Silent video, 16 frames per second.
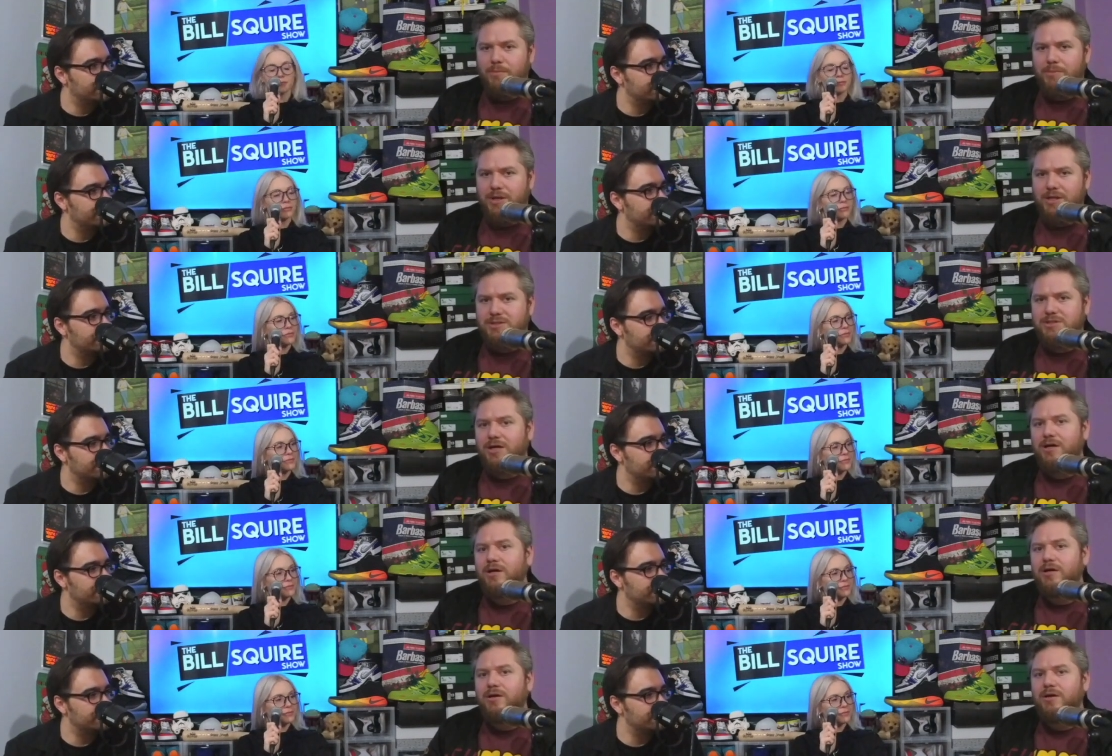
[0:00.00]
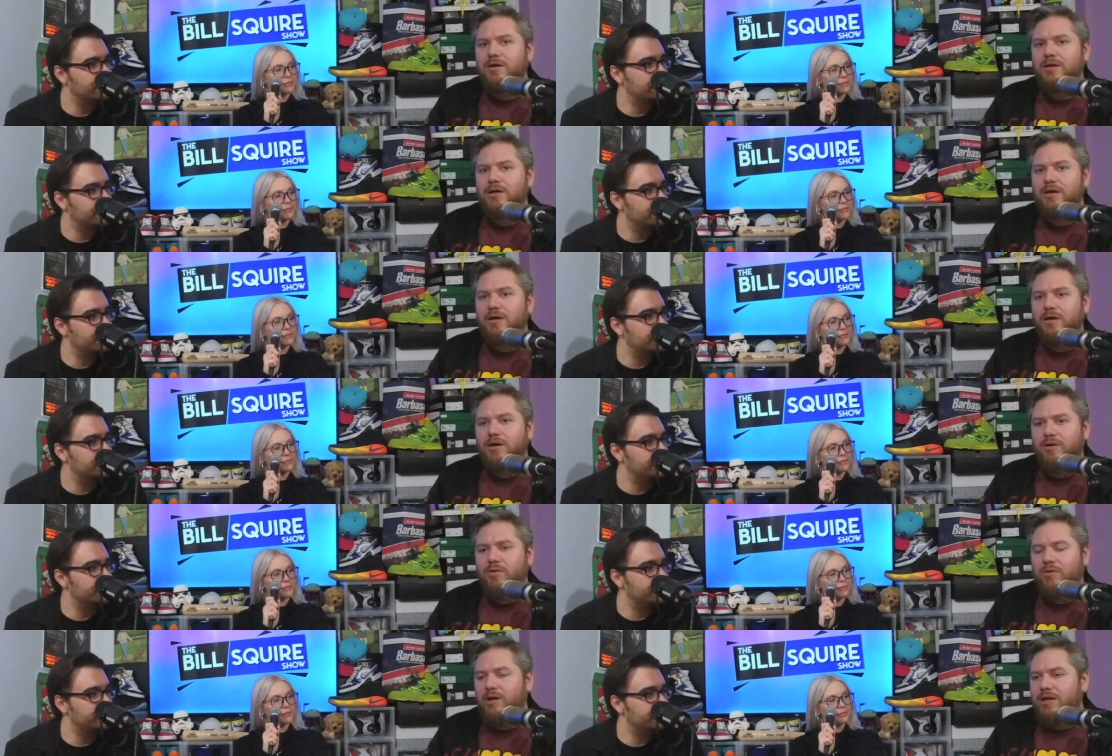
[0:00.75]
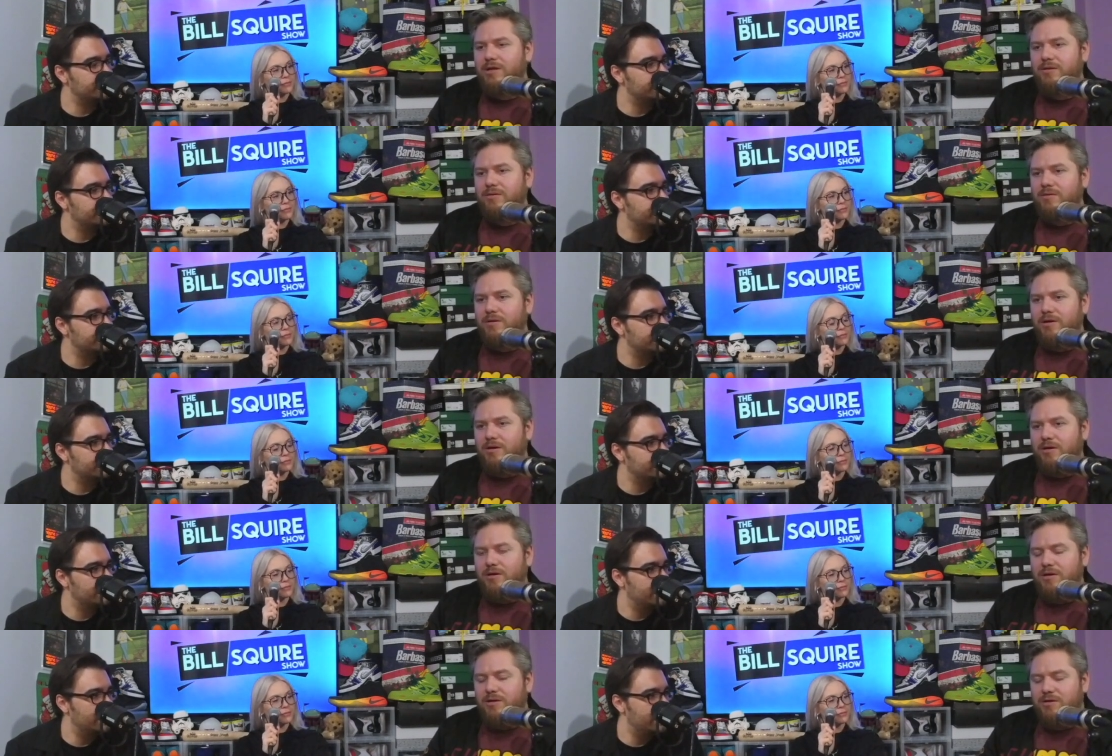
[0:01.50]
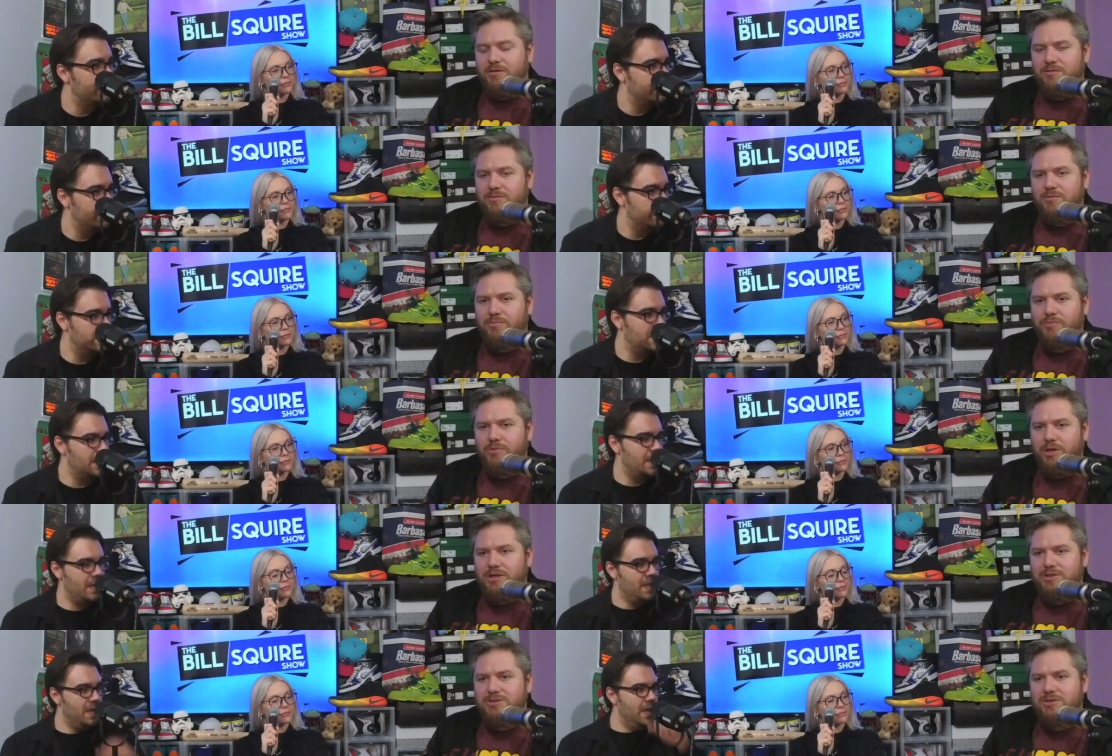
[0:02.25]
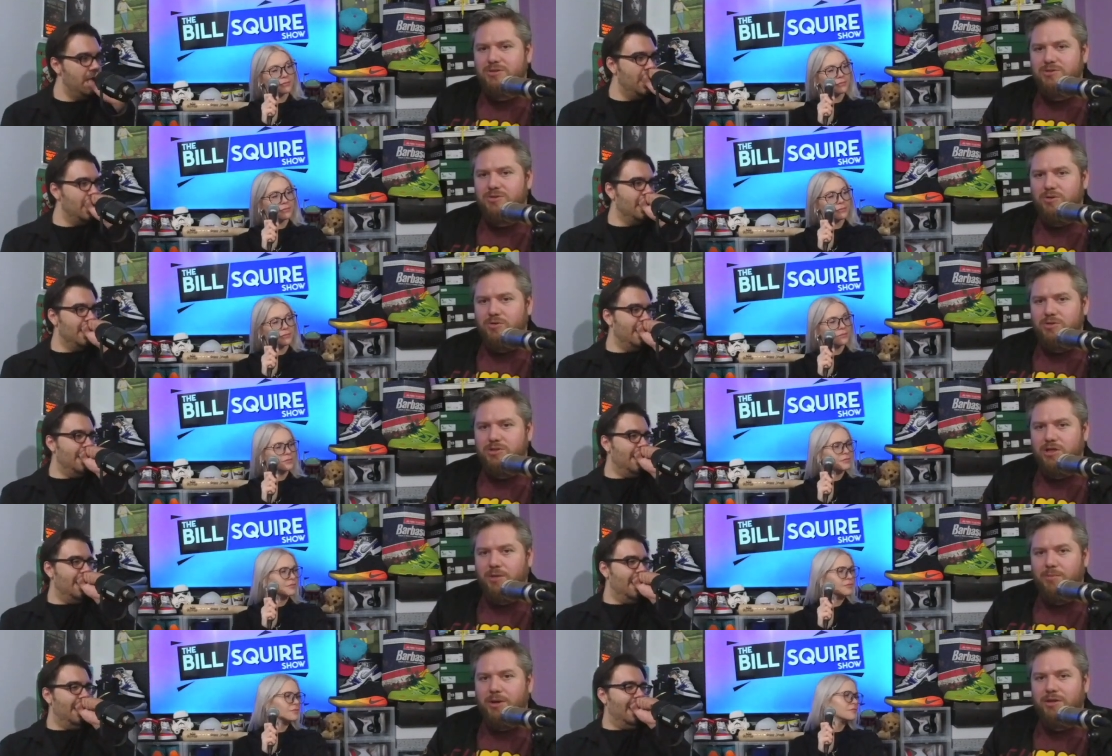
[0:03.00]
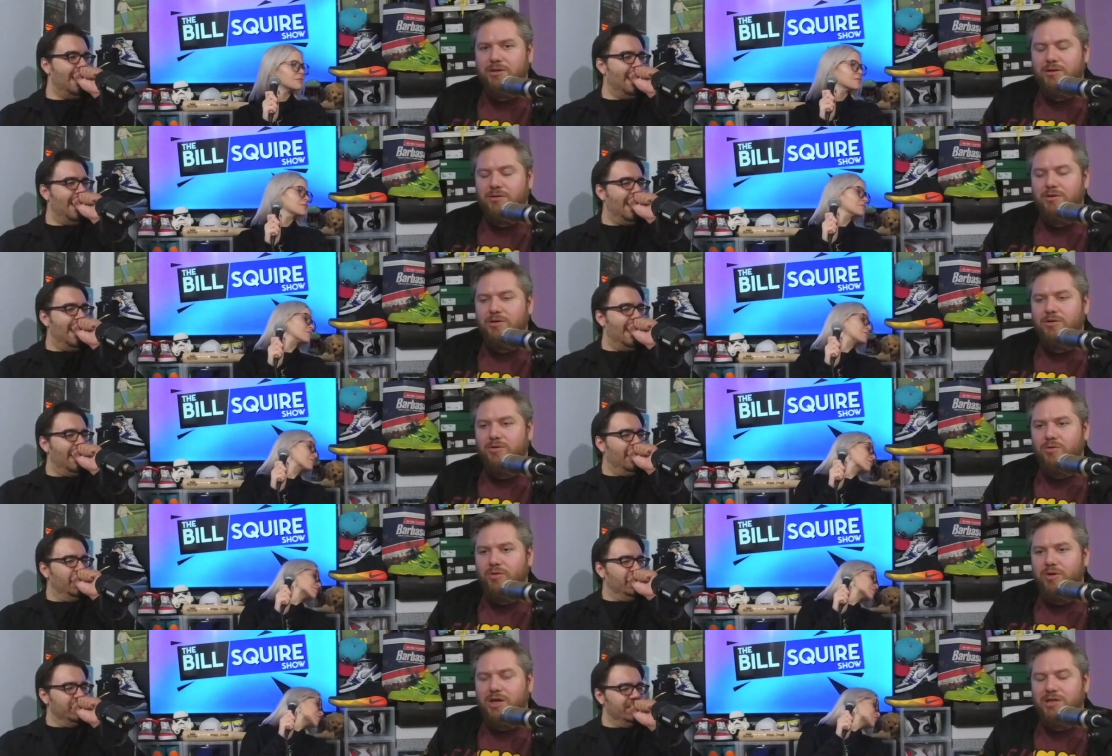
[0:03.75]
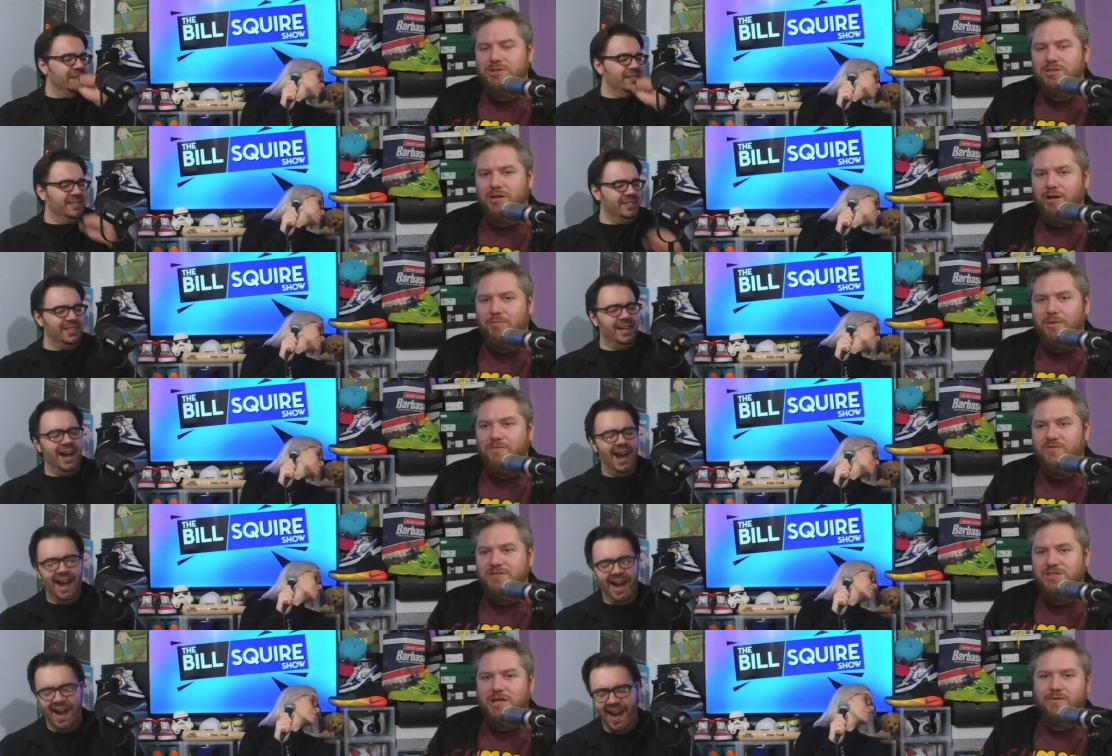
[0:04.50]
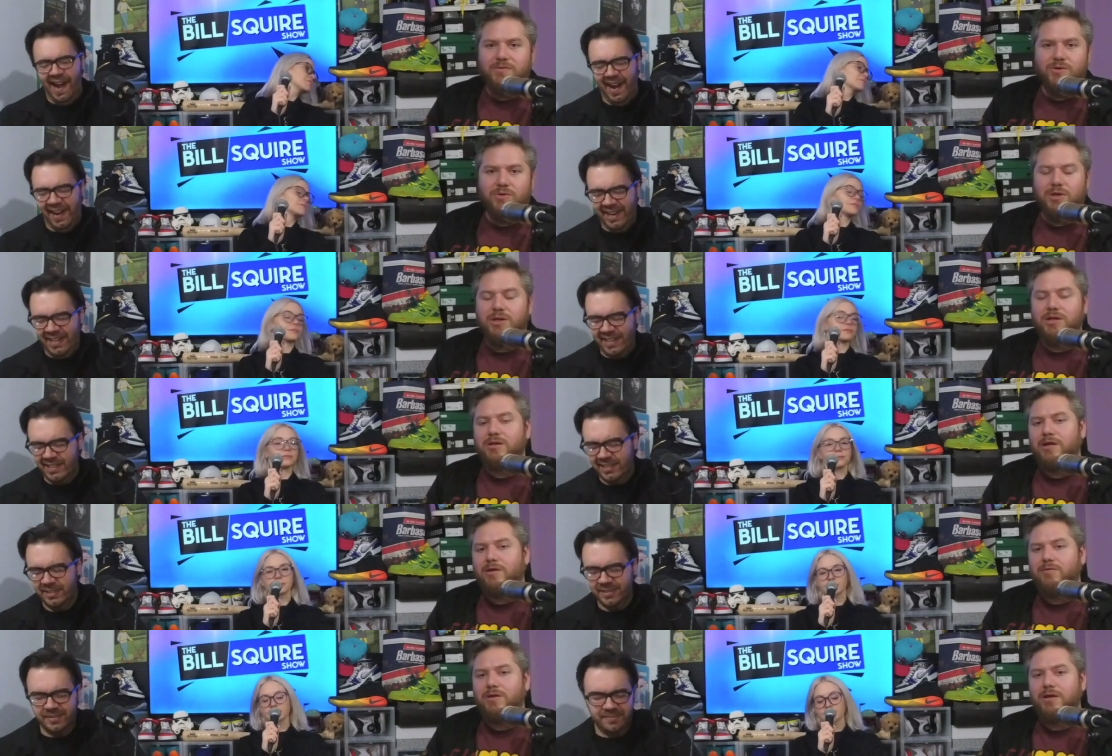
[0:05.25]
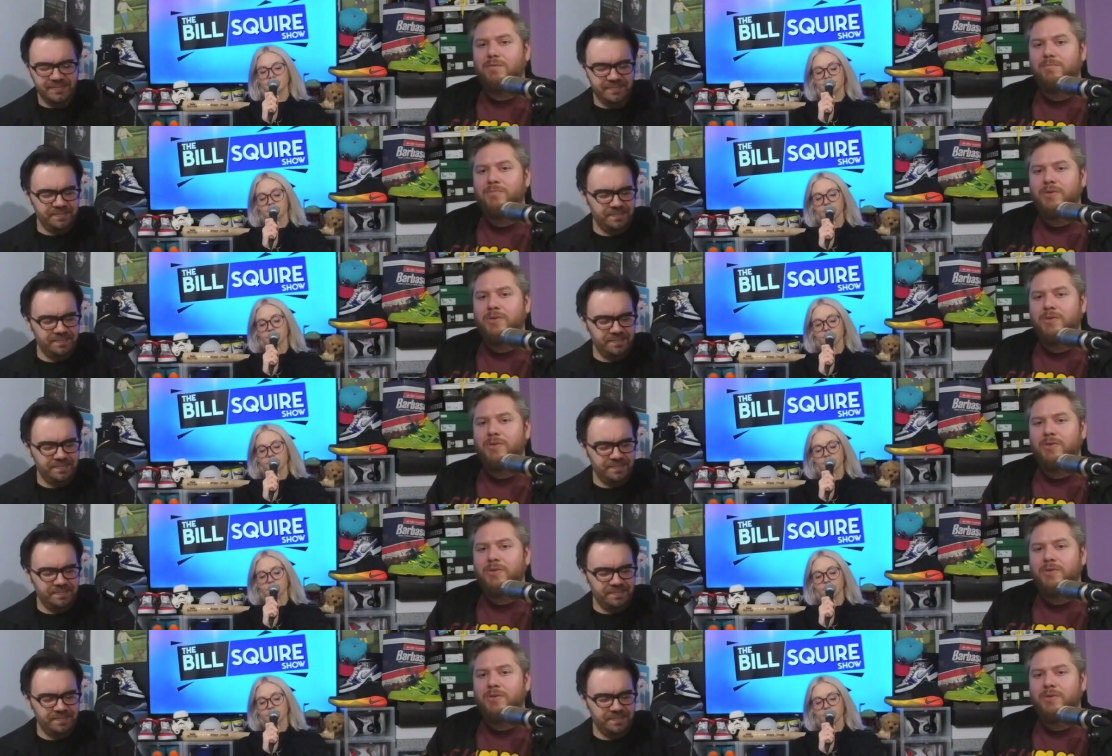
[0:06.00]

Speaker 1: pizza great uh, place. So check them out. They're in a new location on Memphis Avenue in Cleveland.